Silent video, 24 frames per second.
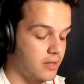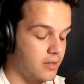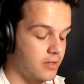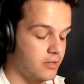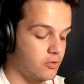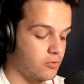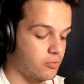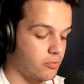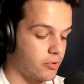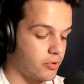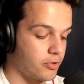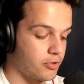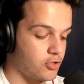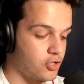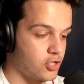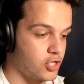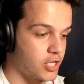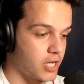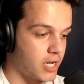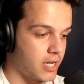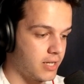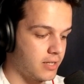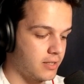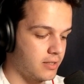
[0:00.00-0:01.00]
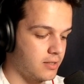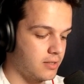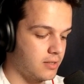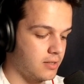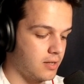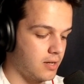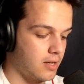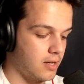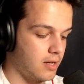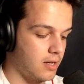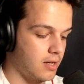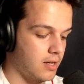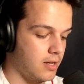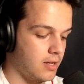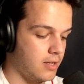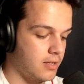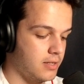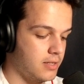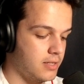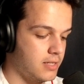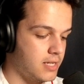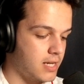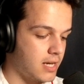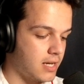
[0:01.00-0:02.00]
Royal Giant
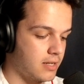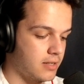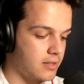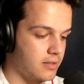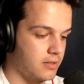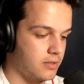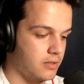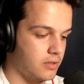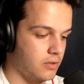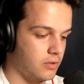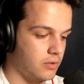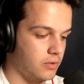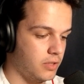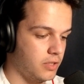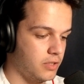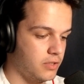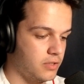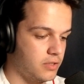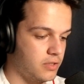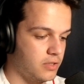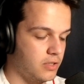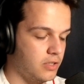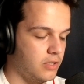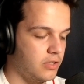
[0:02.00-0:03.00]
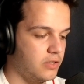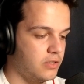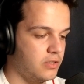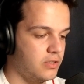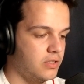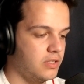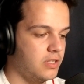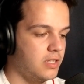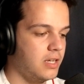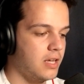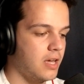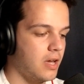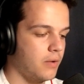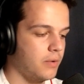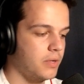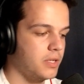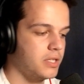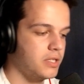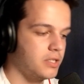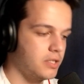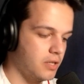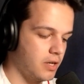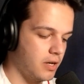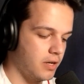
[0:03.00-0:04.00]
deck. So let's see how it
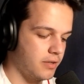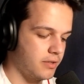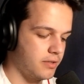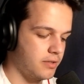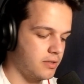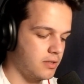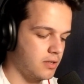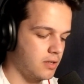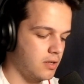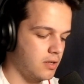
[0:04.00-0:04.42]
does.